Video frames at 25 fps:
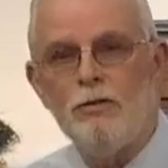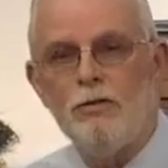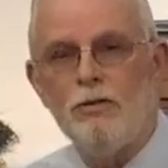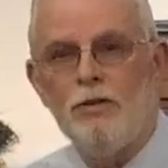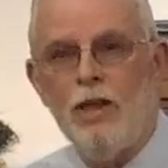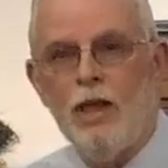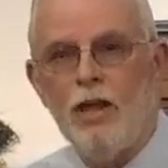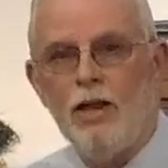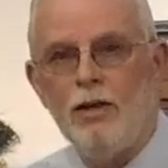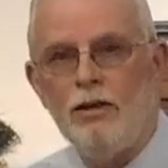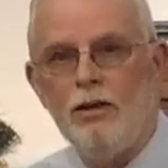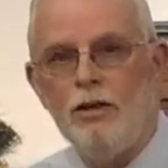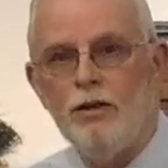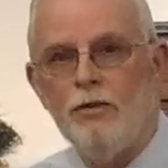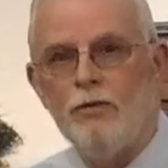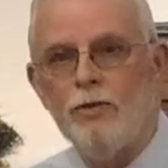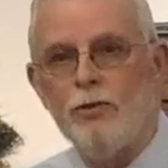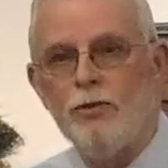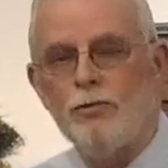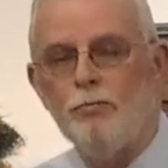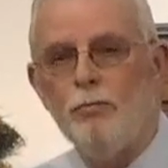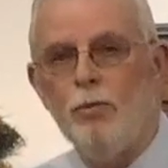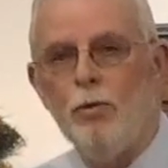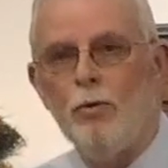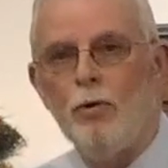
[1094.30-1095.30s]
Dad gave
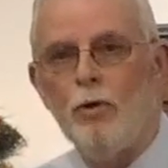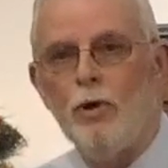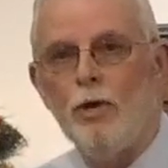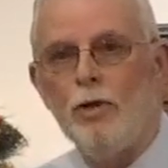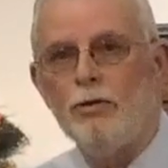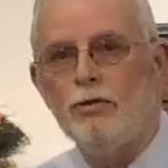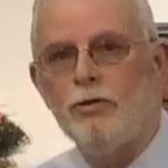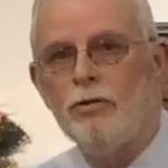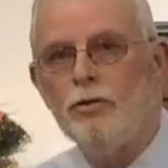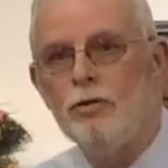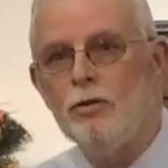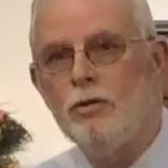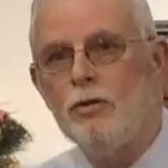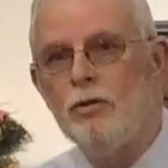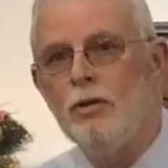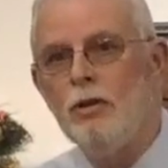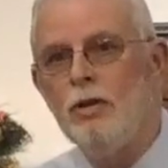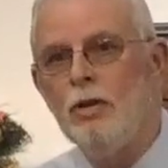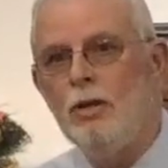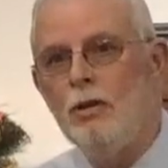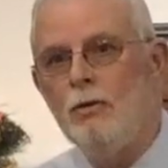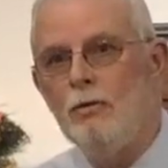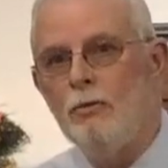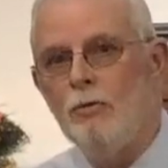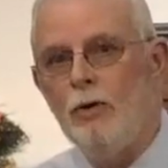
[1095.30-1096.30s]
us boys.
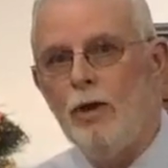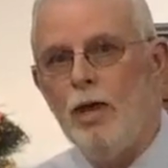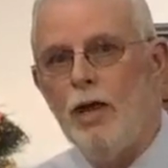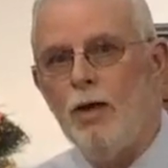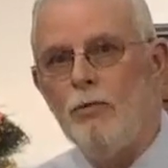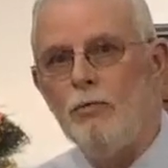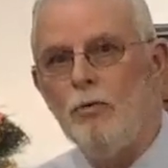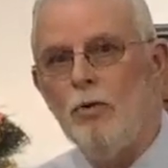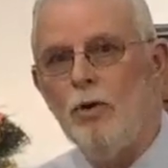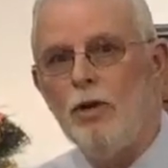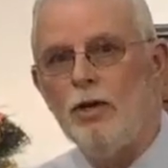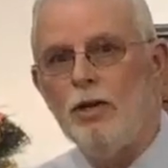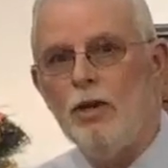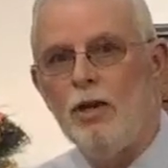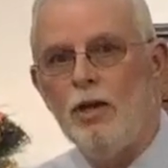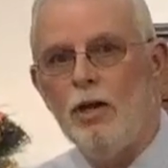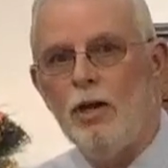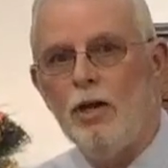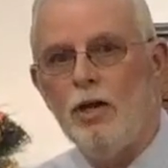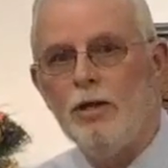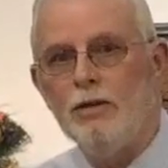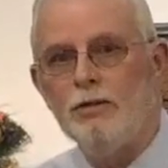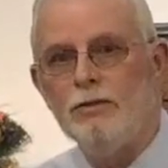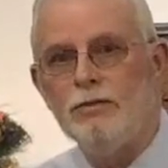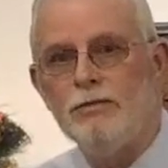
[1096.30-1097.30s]
We had one
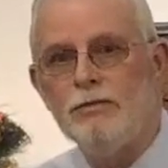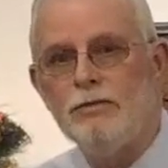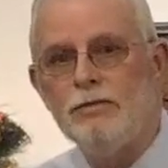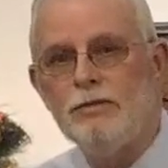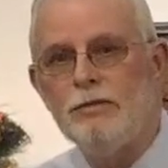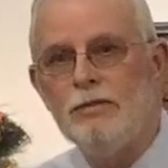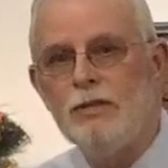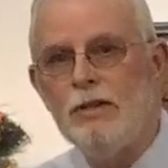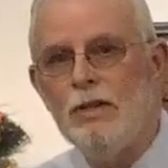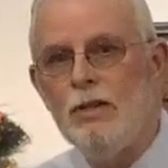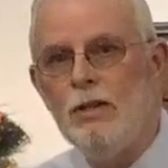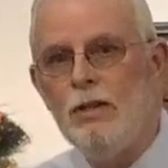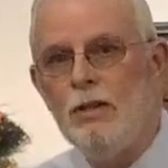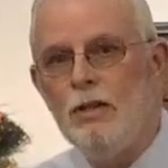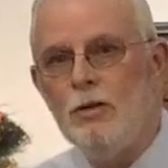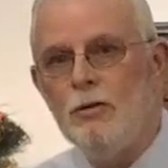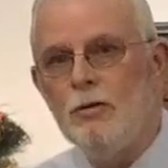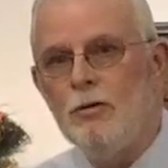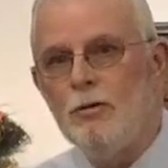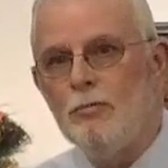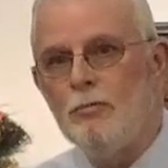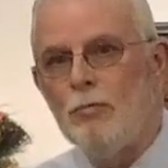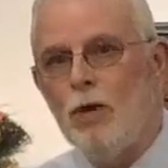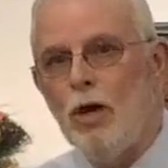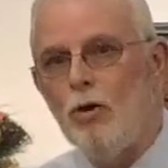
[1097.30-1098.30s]
gun.
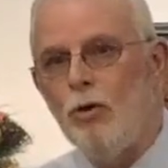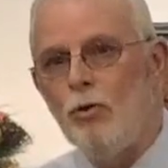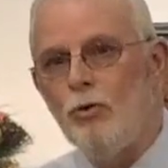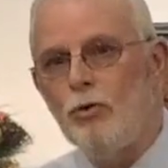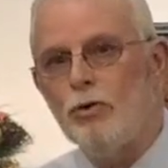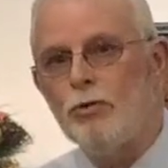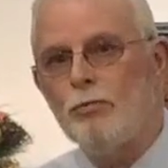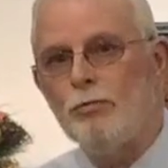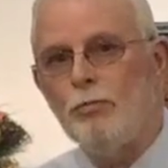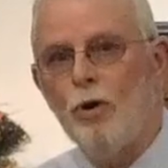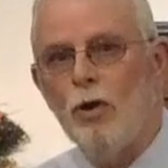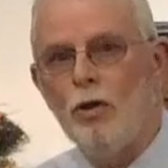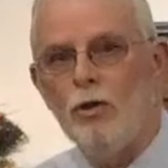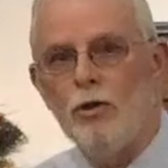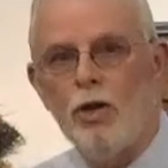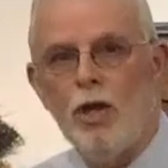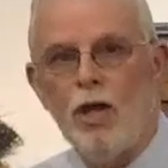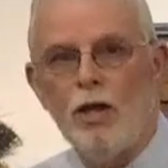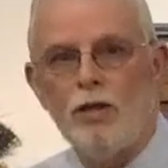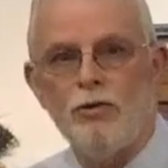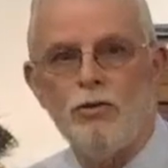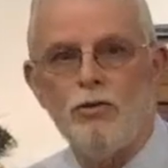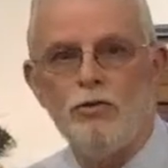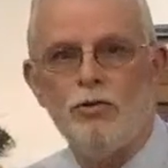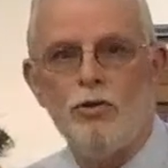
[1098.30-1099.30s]
My oldest brother
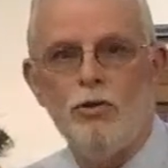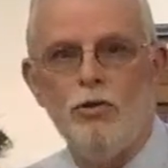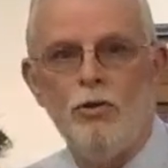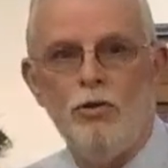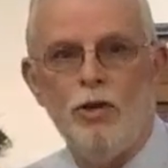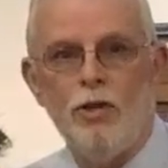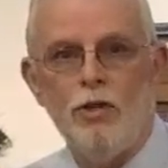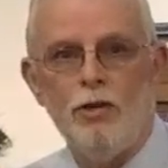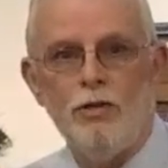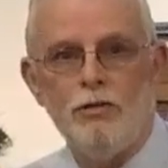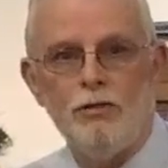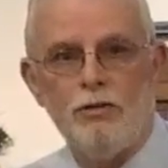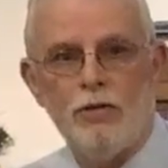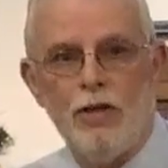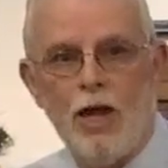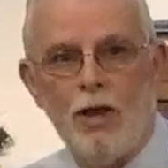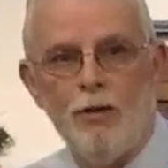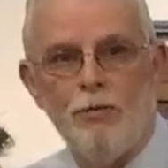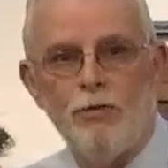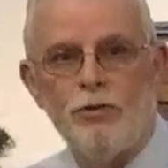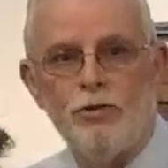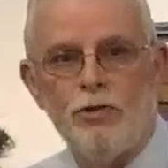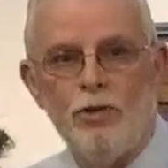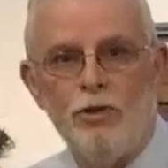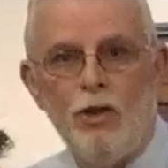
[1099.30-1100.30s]
got to shoot it, and I
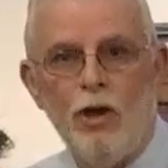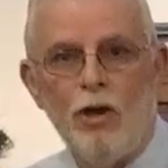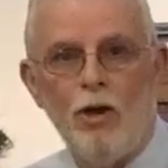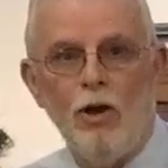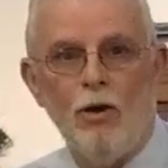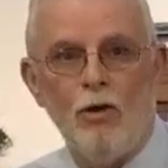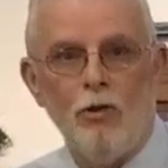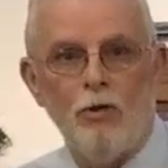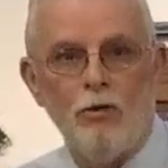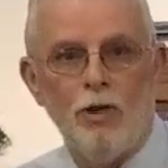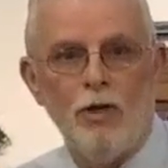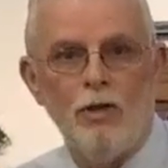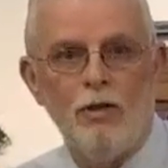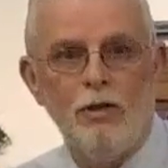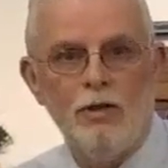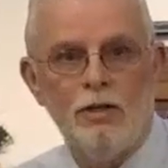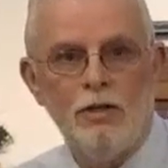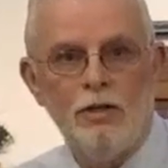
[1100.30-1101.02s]
was a dog.